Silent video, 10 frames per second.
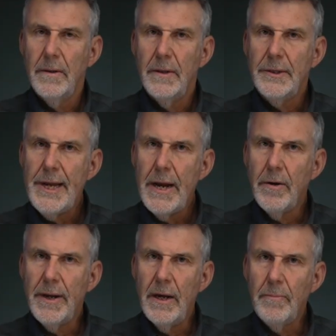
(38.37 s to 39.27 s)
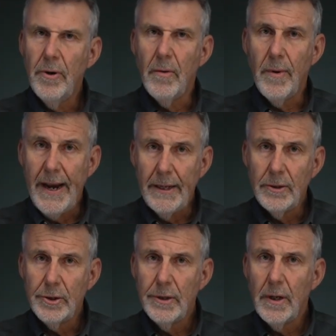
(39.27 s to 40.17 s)
The standard input
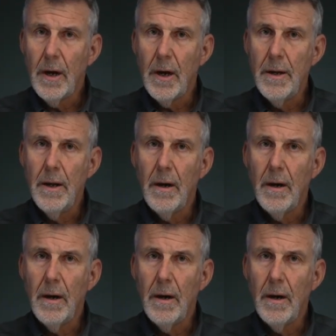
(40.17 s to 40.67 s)
range on